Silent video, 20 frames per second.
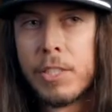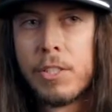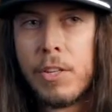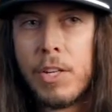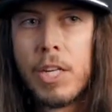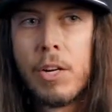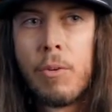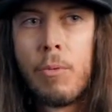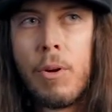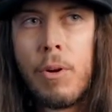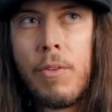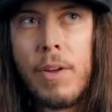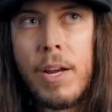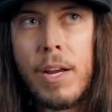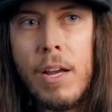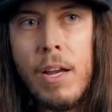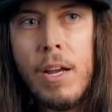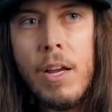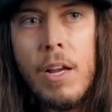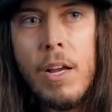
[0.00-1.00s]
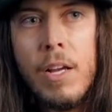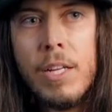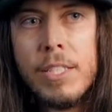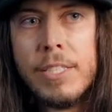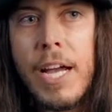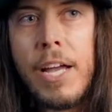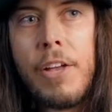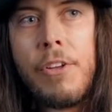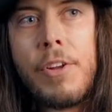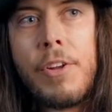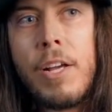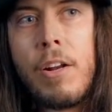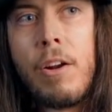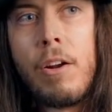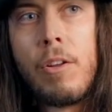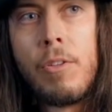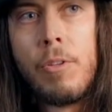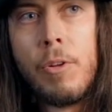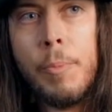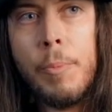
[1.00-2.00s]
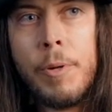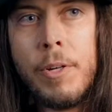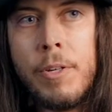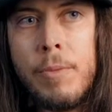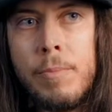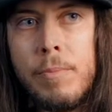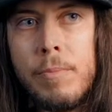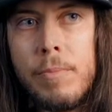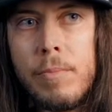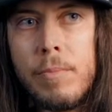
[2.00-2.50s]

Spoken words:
so you can really dial it in on aluminum.